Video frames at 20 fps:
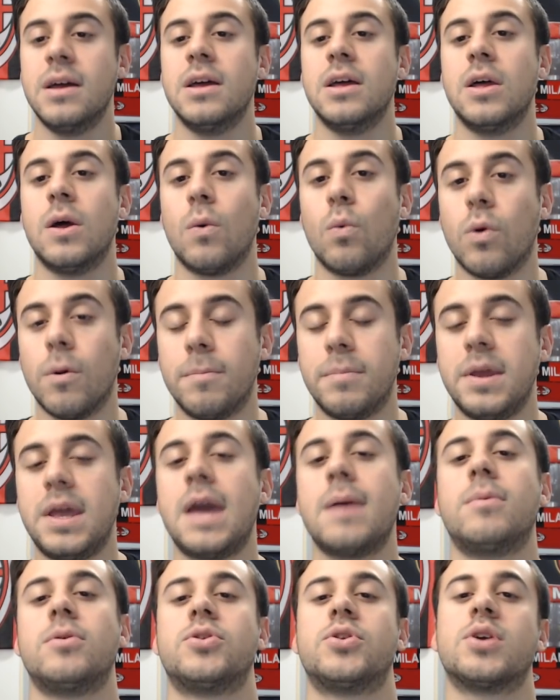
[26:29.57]
will be
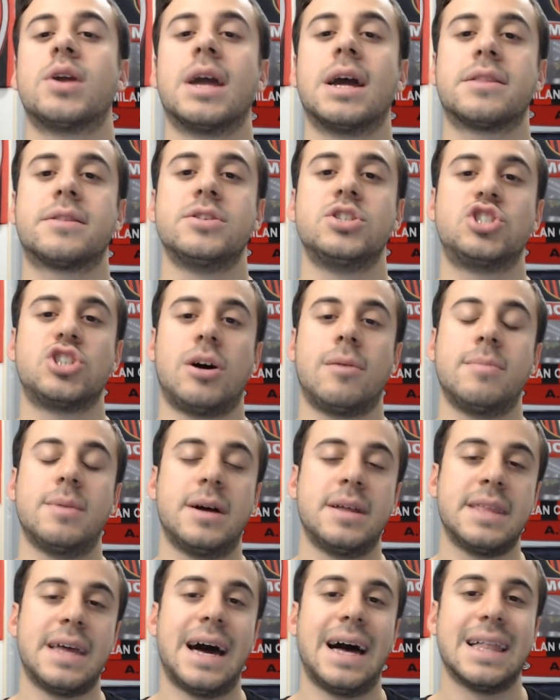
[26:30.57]
able to get the job
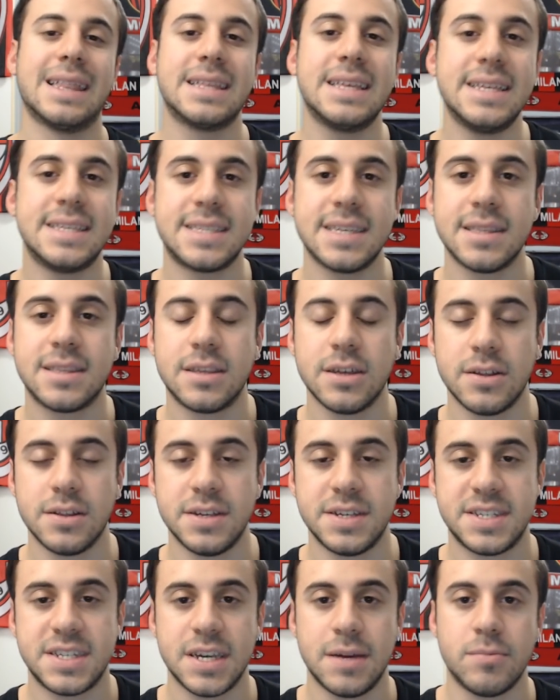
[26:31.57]
done at least until the
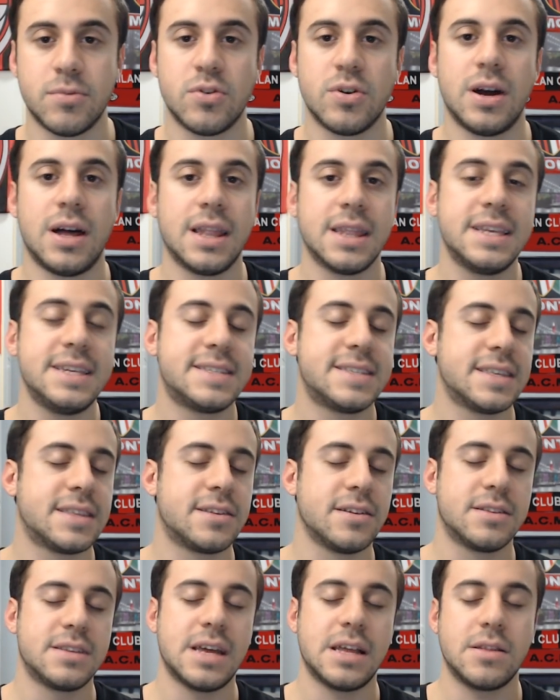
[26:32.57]
summer, at least
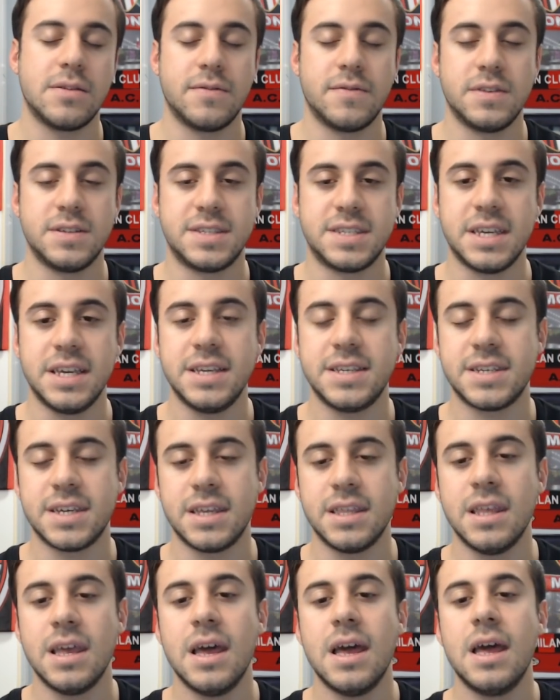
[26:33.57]
until the end of the season.